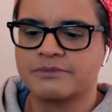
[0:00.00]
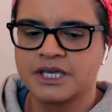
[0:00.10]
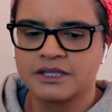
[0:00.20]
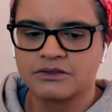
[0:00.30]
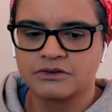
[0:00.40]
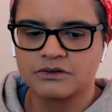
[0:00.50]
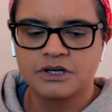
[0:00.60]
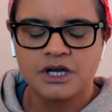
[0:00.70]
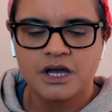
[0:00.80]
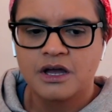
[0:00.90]
Either
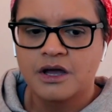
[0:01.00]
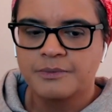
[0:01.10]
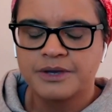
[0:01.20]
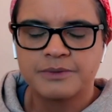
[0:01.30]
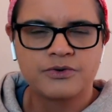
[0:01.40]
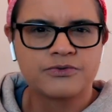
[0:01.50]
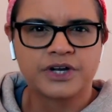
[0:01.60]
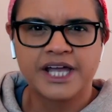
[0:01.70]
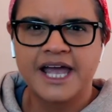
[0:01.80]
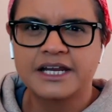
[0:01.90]
people
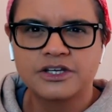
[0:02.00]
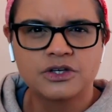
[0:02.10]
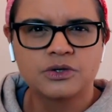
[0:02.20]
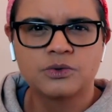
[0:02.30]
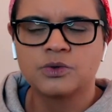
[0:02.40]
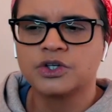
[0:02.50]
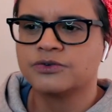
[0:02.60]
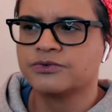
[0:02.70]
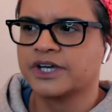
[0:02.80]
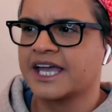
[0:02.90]
forgetting you, you
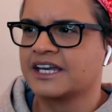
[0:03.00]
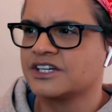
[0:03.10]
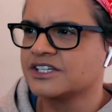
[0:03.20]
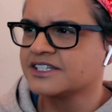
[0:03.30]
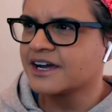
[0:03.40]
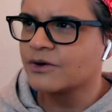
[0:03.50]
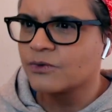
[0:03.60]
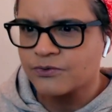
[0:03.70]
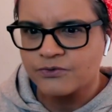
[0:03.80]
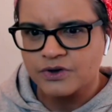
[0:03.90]
forgetting
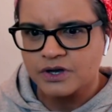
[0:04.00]
yourself,